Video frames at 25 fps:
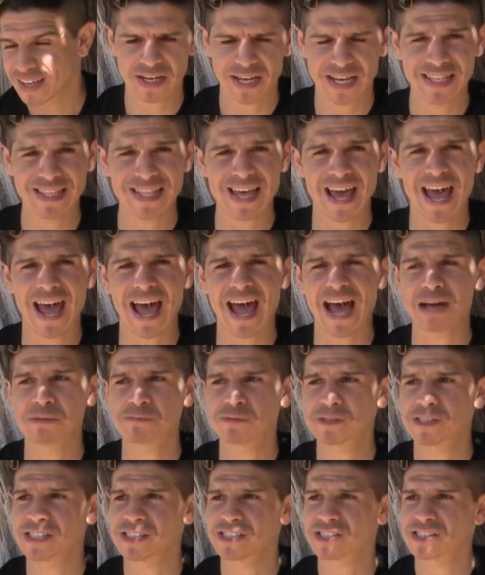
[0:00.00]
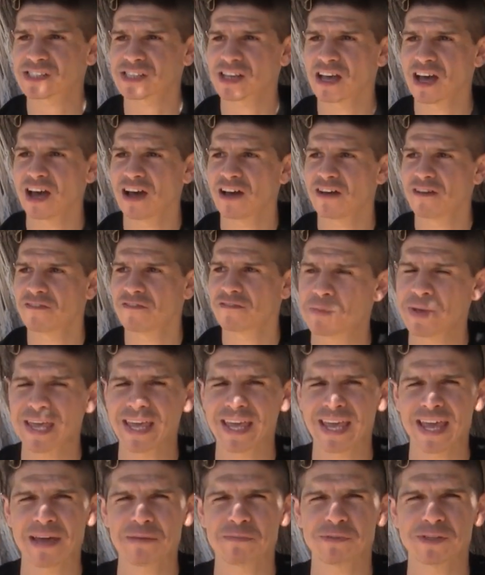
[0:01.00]
In the absence of
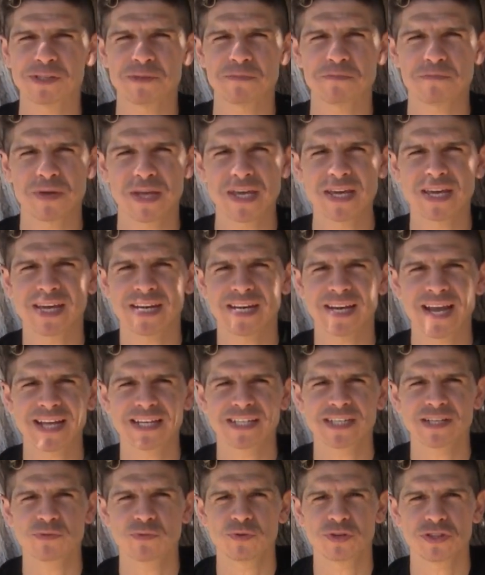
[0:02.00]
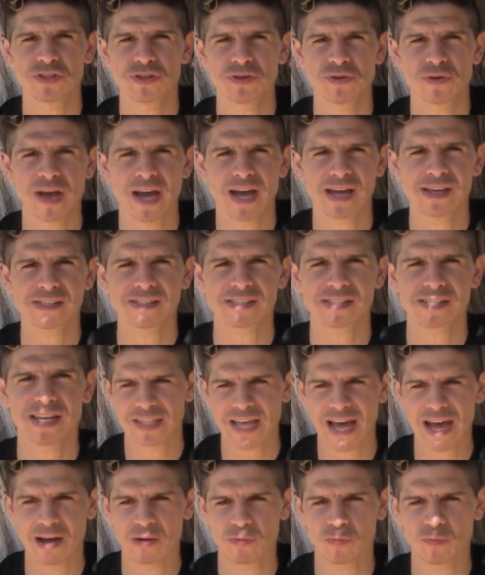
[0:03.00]
being able to be connected with you guys,
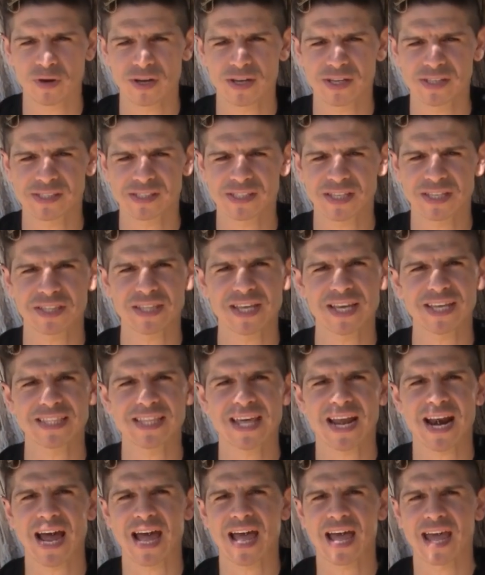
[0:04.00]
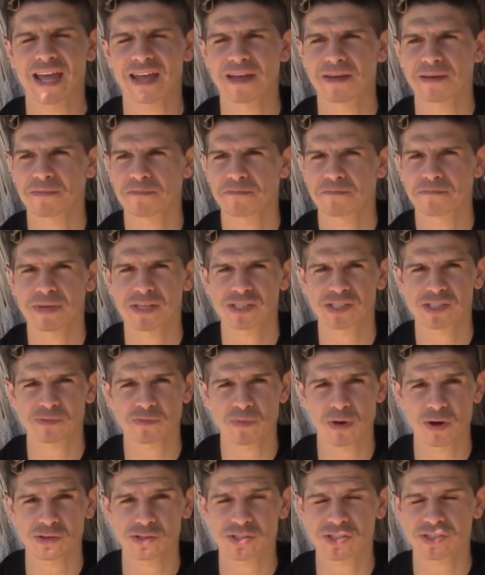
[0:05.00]
that was the thing that I missed
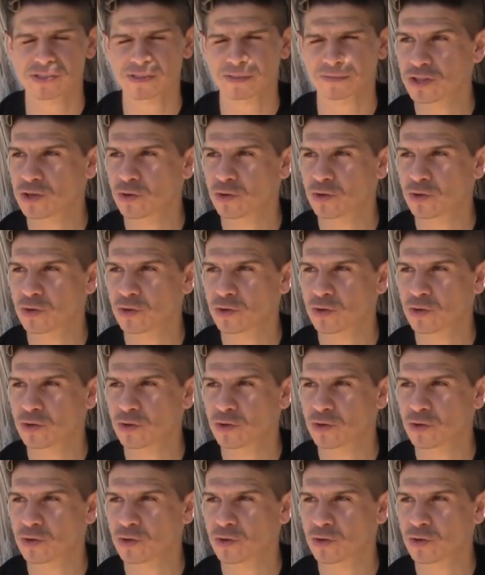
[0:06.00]
most.